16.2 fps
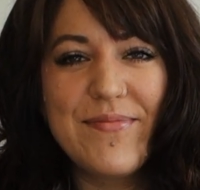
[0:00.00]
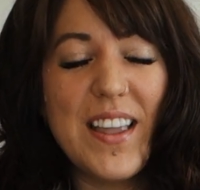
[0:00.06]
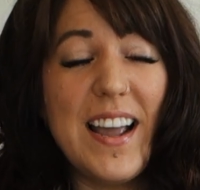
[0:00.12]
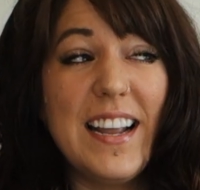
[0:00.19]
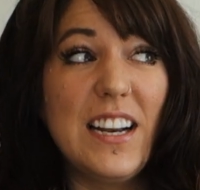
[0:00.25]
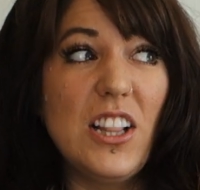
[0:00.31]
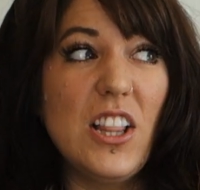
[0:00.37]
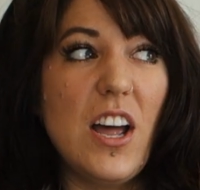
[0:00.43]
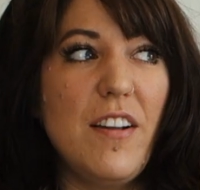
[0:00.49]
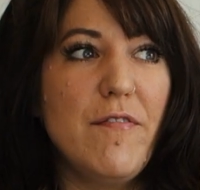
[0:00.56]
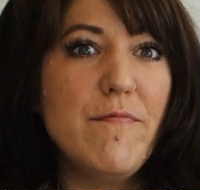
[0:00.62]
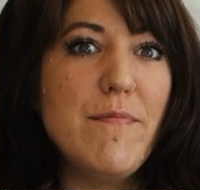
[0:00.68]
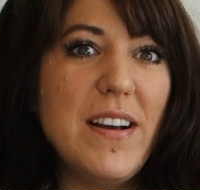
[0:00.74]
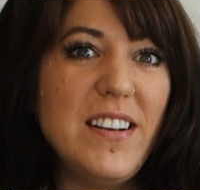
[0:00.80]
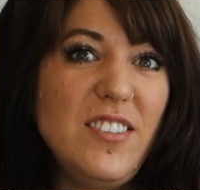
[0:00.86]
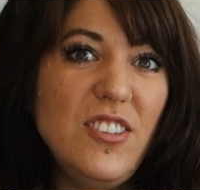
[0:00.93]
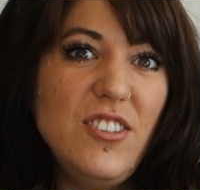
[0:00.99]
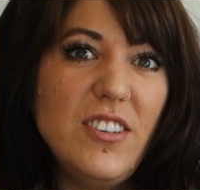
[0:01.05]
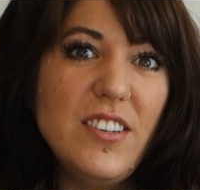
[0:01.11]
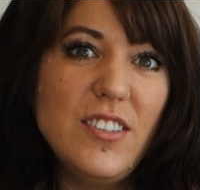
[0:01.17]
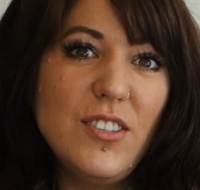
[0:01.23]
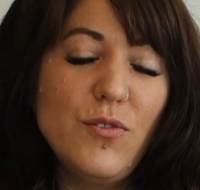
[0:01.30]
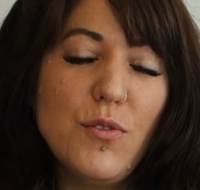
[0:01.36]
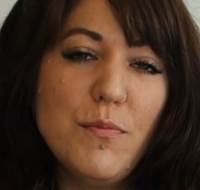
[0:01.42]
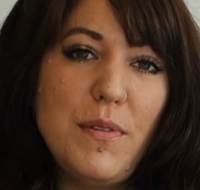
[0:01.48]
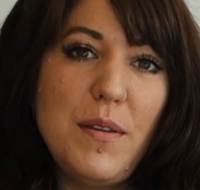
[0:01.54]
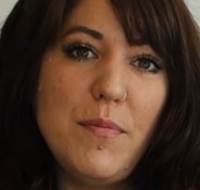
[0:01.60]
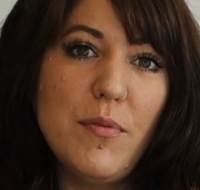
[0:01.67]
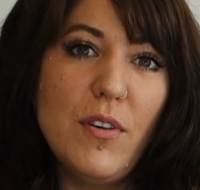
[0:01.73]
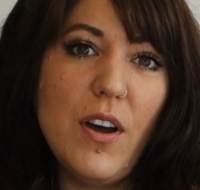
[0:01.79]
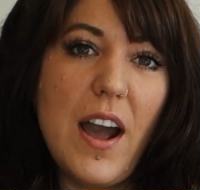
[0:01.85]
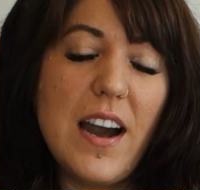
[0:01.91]
I get a lot of messages from
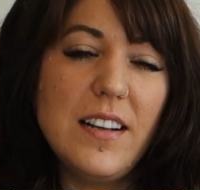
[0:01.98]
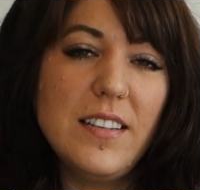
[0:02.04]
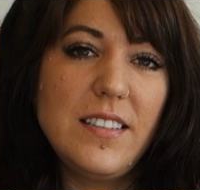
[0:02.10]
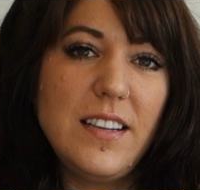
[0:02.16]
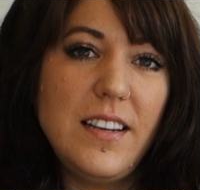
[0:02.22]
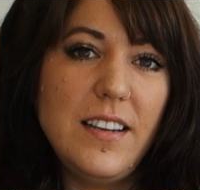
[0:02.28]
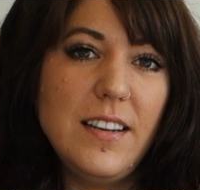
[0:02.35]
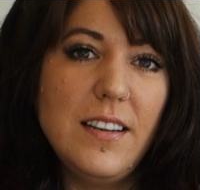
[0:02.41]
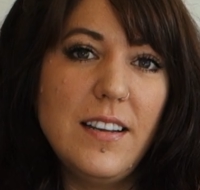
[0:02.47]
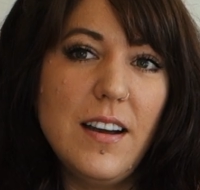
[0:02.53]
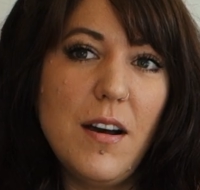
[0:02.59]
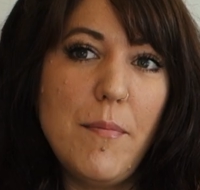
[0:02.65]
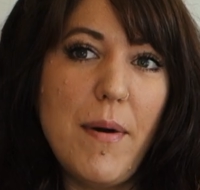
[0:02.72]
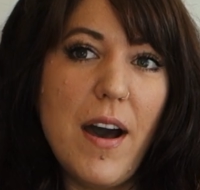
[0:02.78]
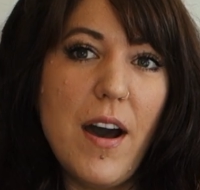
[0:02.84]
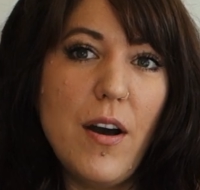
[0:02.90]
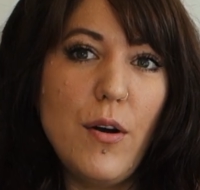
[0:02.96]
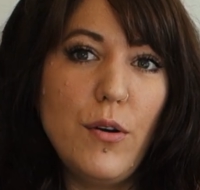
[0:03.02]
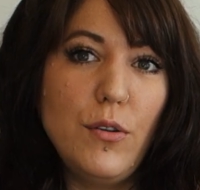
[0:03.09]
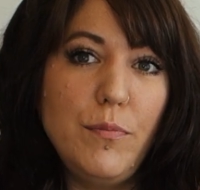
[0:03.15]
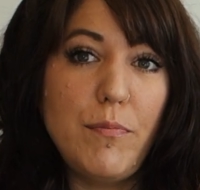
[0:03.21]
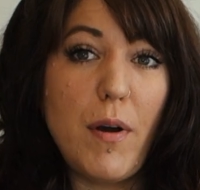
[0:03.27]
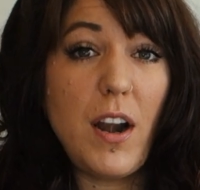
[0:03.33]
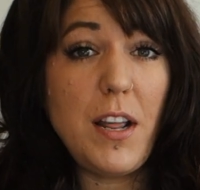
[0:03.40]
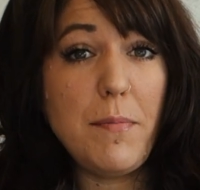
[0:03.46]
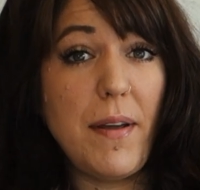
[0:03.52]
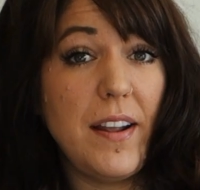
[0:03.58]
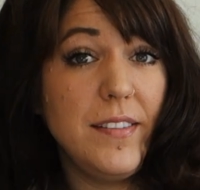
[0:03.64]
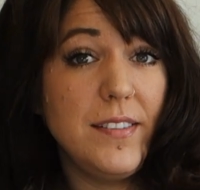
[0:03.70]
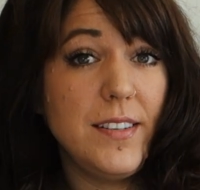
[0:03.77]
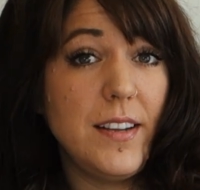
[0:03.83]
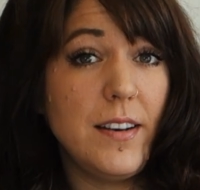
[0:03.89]
people asking about body
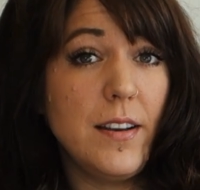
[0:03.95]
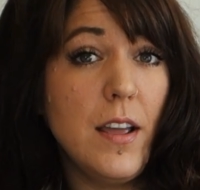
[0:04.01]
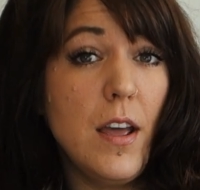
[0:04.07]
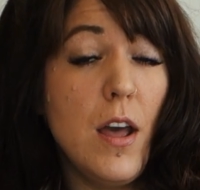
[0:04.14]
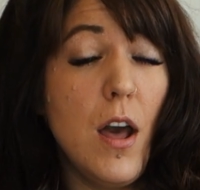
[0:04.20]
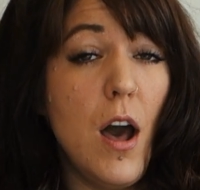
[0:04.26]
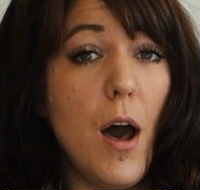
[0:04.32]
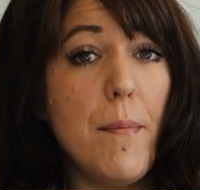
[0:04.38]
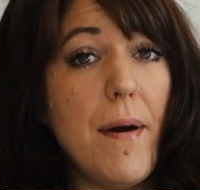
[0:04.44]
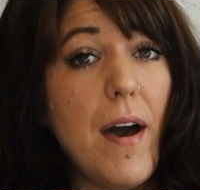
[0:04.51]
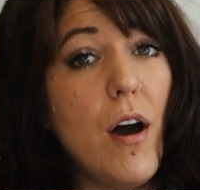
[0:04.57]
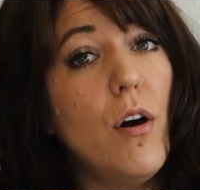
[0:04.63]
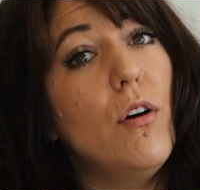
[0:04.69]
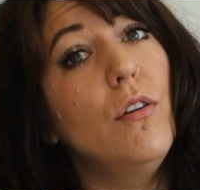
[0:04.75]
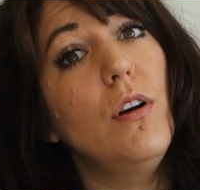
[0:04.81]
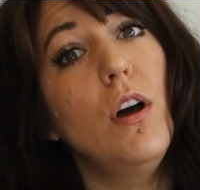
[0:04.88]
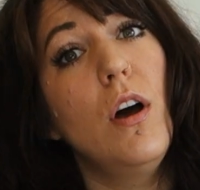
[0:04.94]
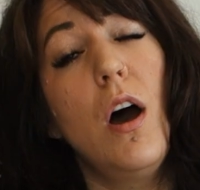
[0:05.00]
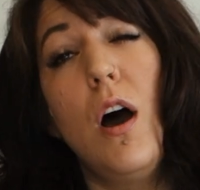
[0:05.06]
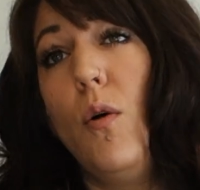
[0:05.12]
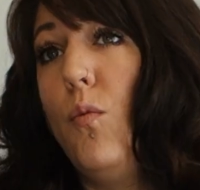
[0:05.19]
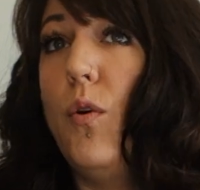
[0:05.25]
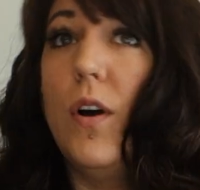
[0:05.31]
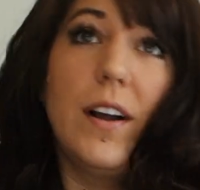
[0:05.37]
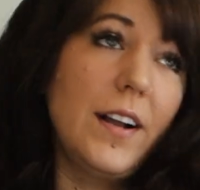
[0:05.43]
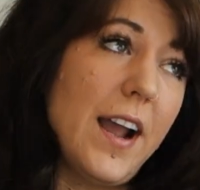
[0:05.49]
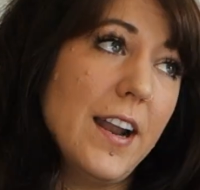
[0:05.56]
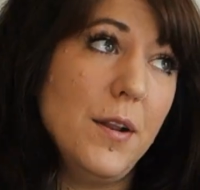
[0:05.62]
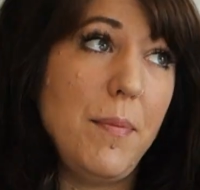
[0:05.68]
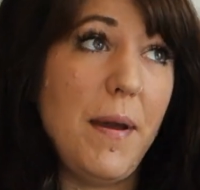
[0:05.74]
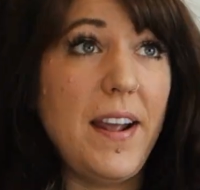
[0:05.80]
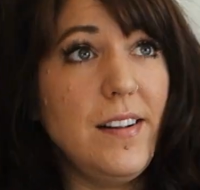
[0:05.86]
painting, about what
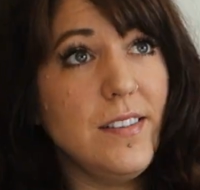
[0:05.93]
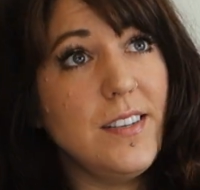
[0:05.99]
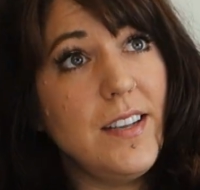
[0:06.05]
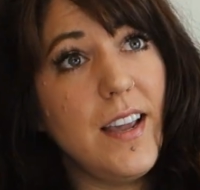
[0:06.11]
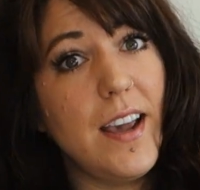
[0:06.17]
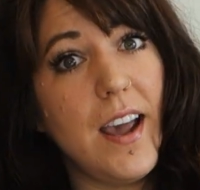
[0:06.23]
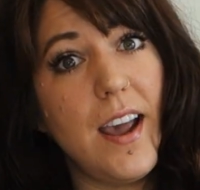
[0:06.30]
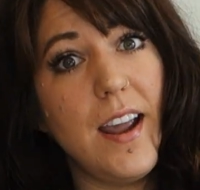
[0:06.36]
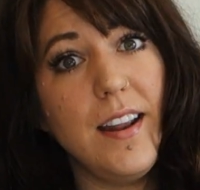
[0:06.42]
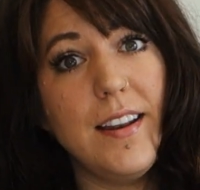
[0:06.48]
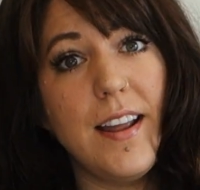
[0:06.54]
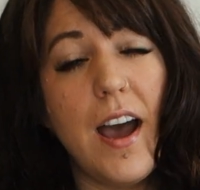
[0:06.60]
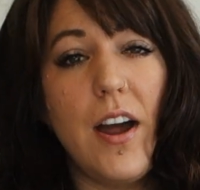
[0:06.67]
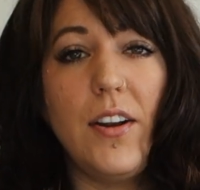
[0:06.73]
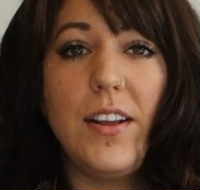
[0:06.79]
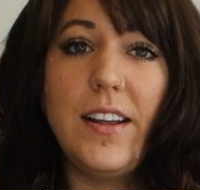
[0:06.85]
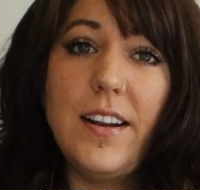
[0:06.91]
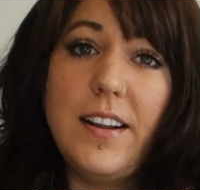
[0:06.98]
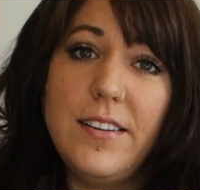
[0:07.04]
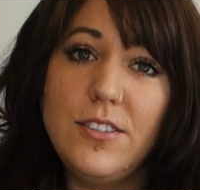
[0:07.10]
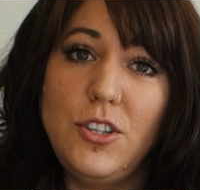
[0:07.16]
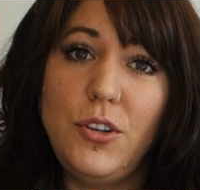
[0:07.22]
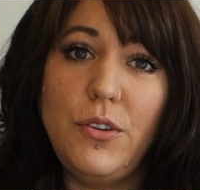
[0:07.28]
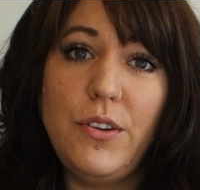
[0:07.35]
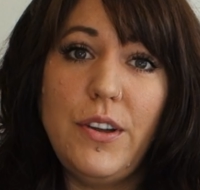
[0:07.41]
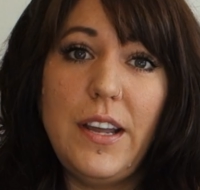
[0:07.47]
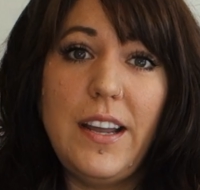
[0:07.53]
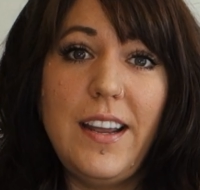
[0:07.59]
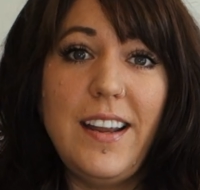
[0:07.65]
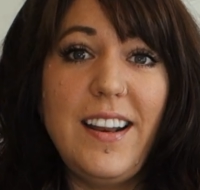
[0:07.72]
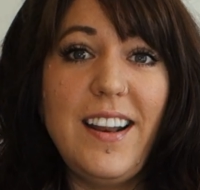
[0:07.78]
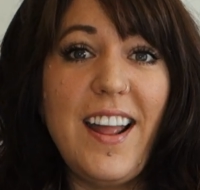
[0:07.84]
kind of paint to get and how to get into
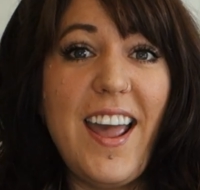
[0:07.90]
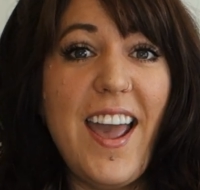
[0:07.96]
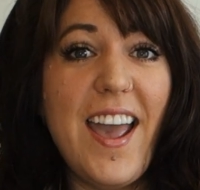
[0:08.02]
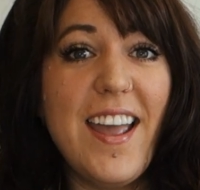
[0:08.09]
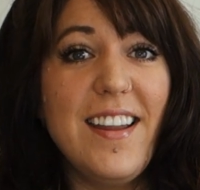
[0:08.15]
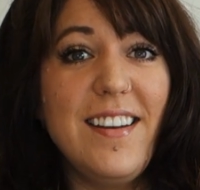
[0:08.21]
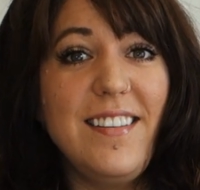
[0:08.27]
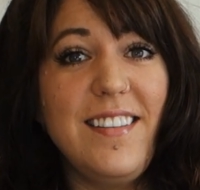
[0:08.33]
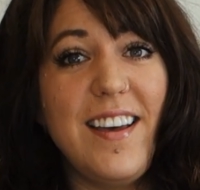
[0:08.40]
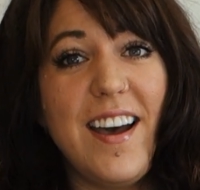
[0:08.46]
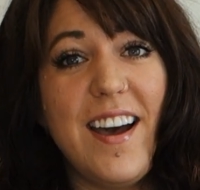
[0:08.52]
it, and